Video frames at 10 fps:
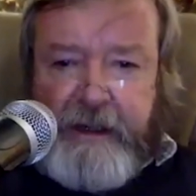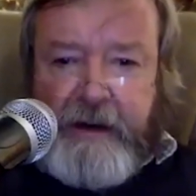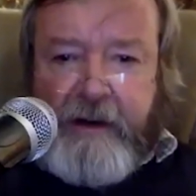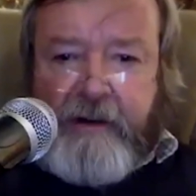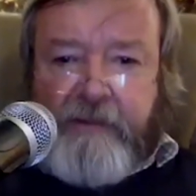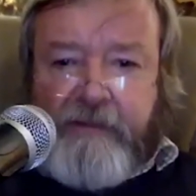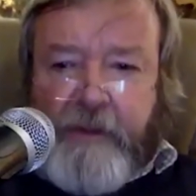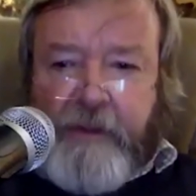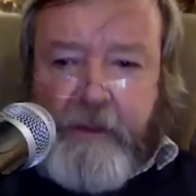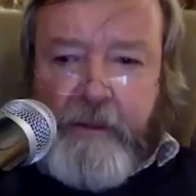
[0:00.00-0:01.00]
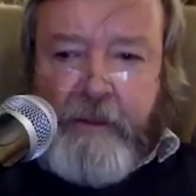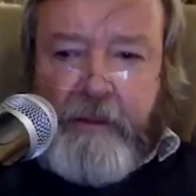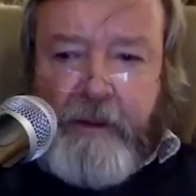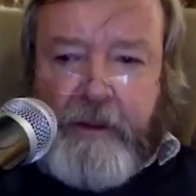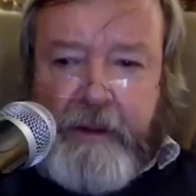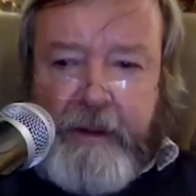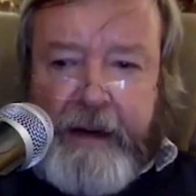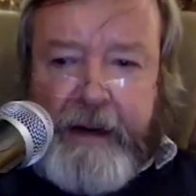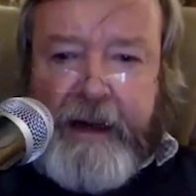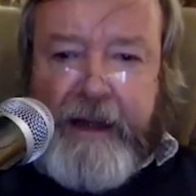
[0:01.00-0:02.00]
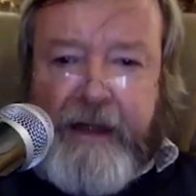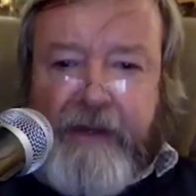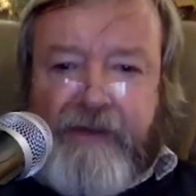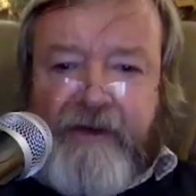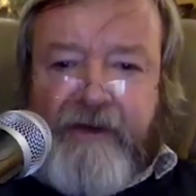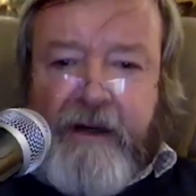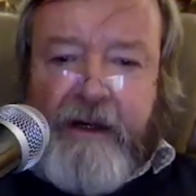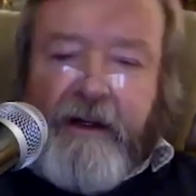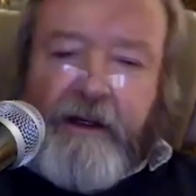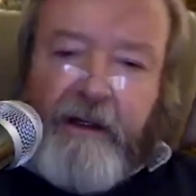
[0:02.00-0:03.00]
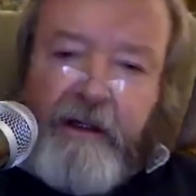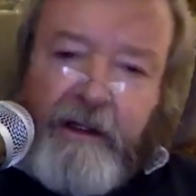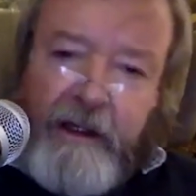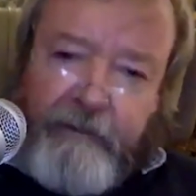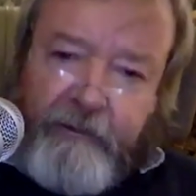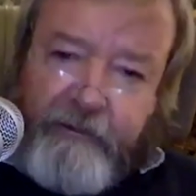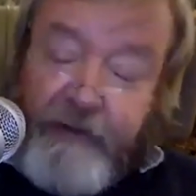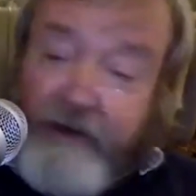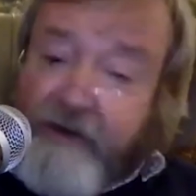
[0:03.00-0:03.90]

our view. And in the first